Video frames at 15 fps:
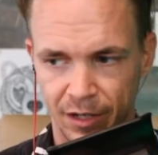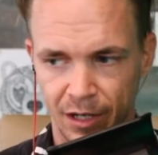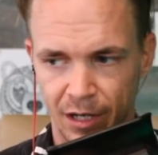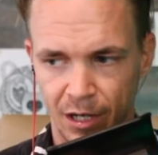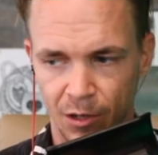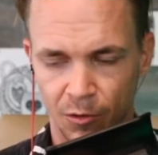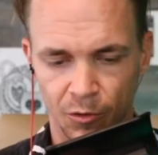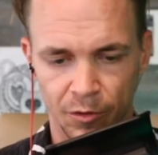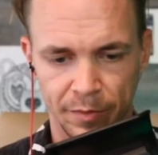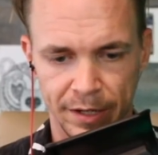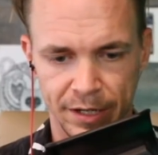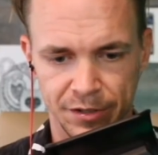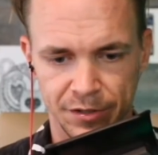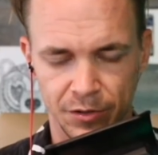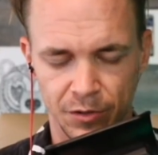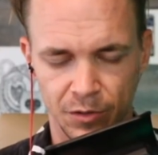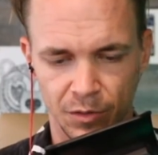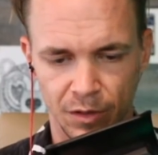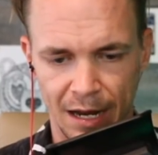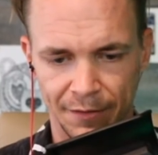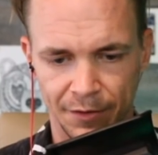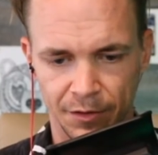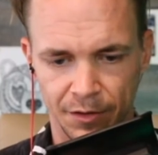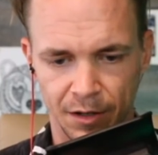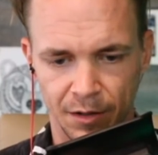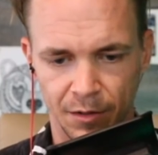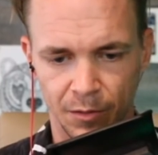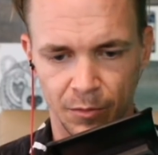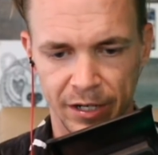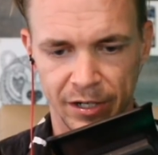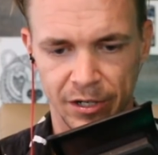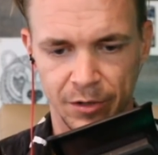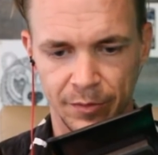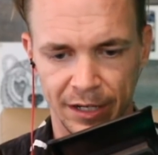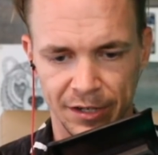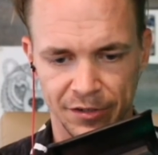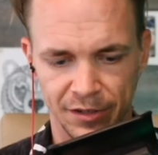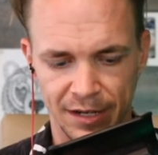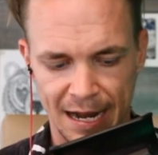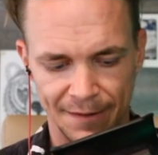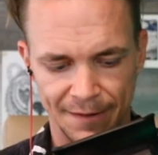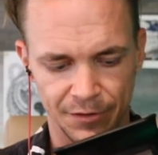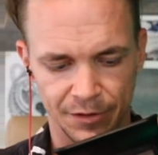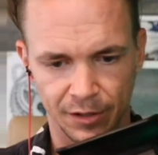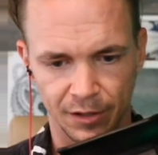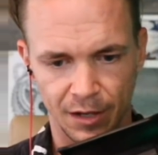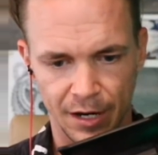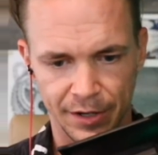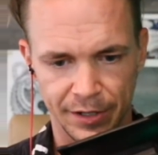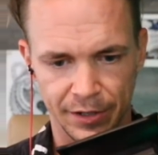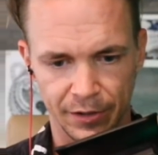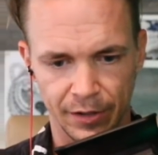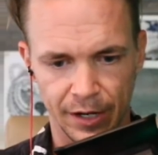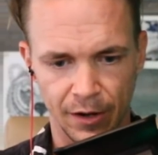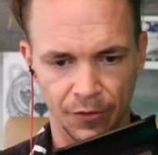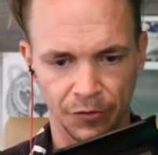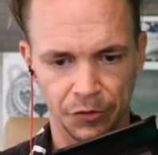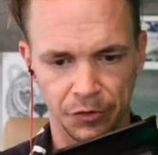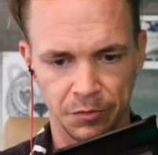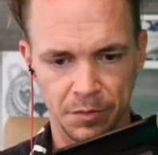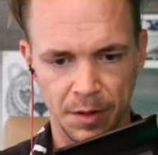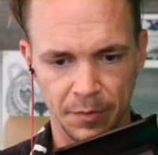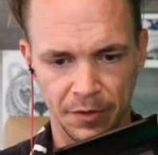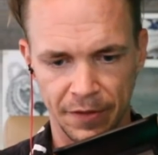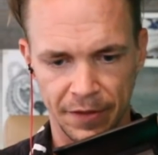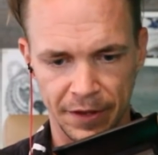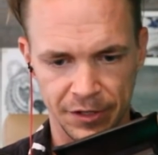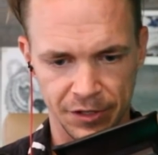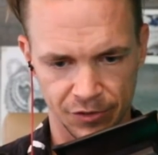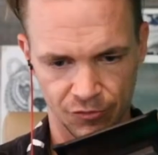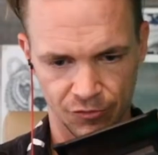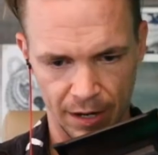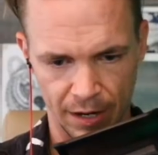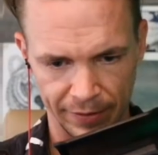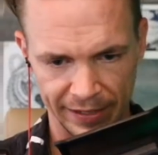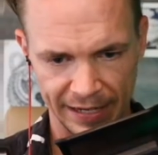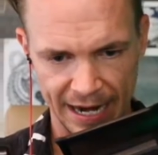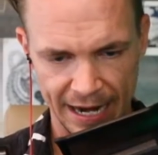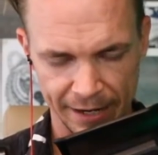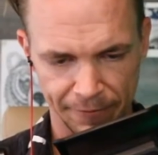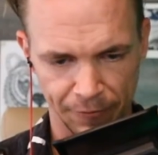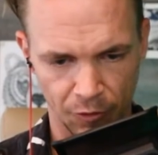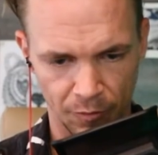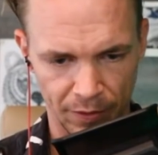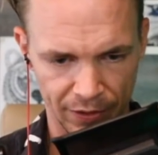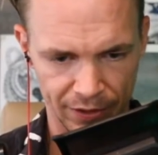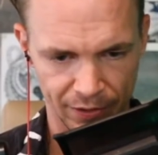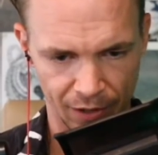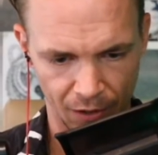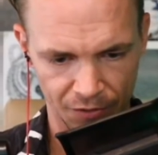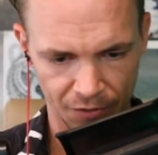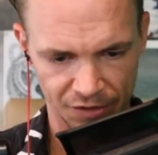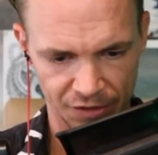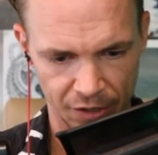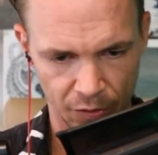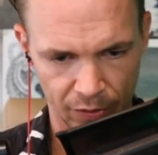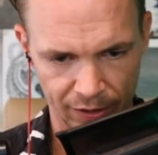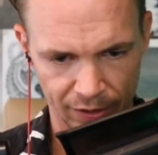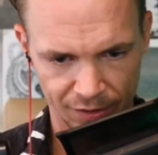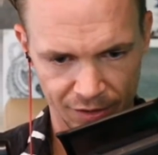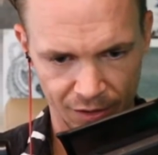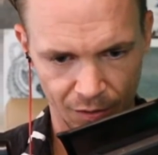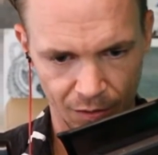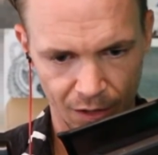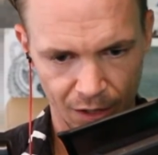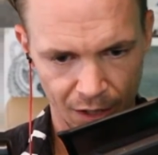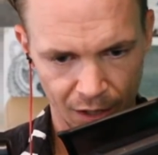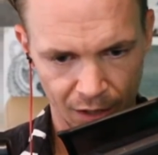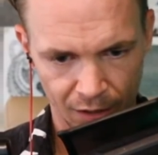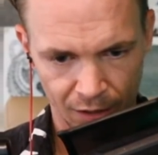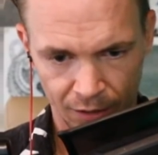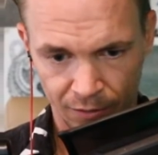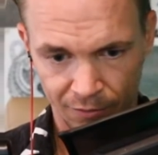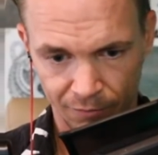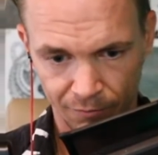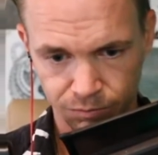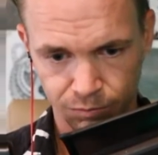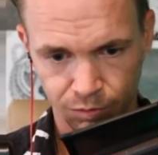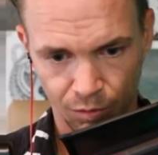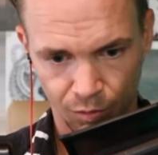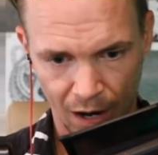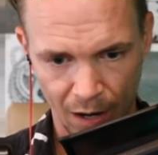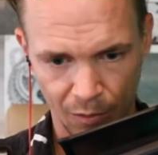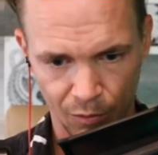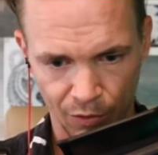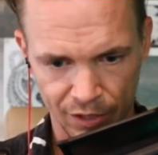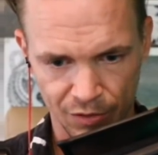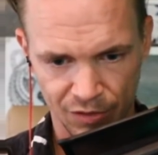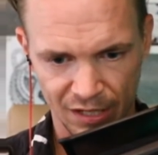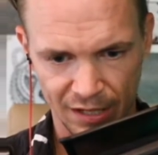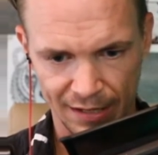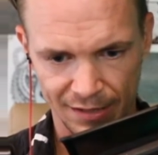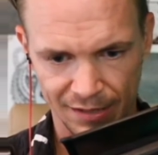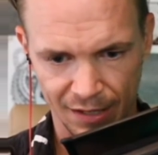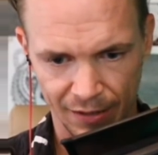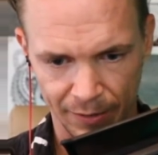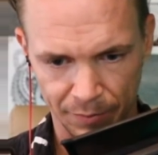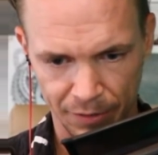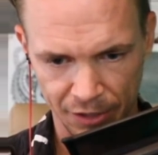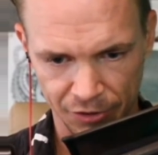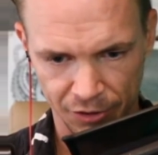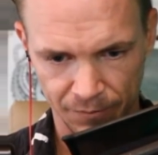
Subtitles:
would be to have a reaccumulation after decline here. And also to remember that they just dropped like $84 million in tokens. So why wouldn't you see that selling pressure?